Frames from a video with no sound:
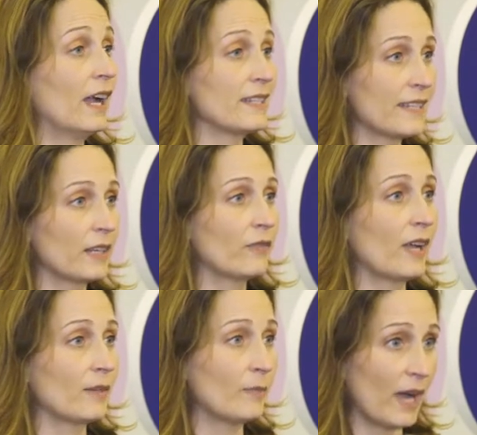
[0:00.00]

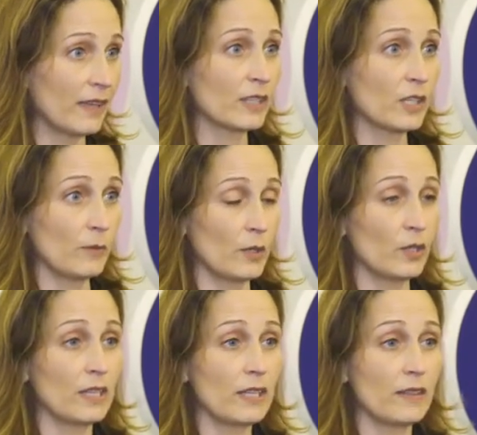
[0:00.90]
identified by the
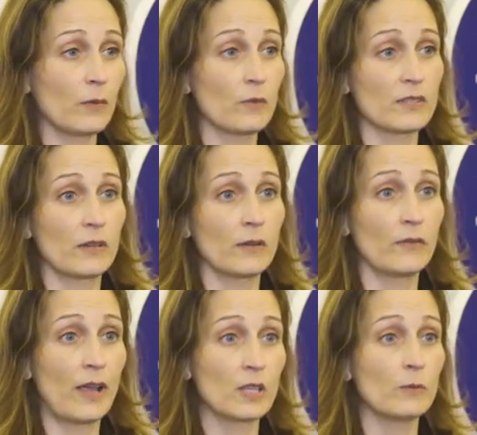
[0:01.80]
community that was a
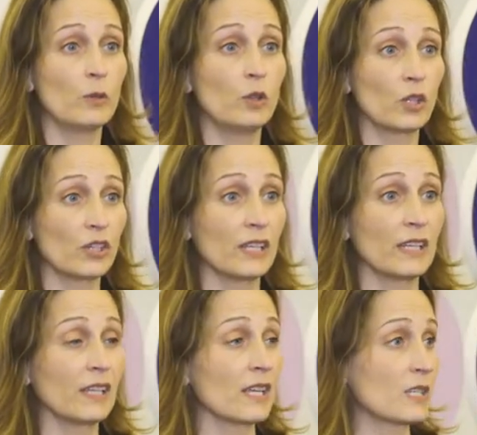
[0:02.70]
valuable
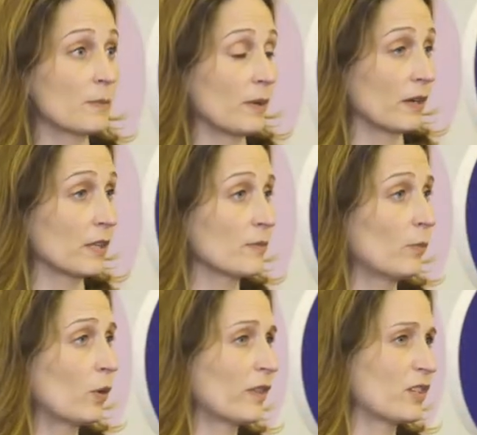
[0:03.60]
learning experience,
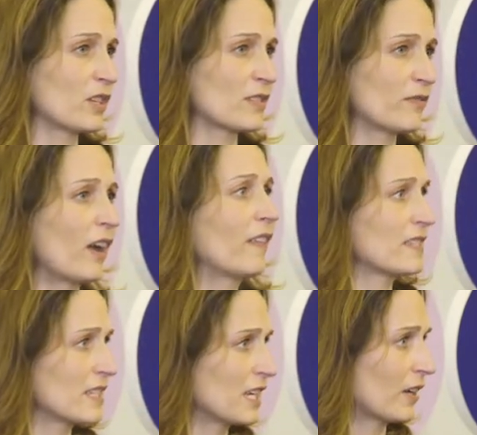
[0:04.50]
more than just
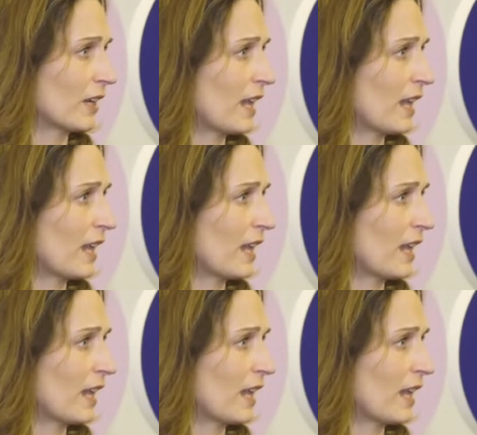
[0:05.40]
volunteering.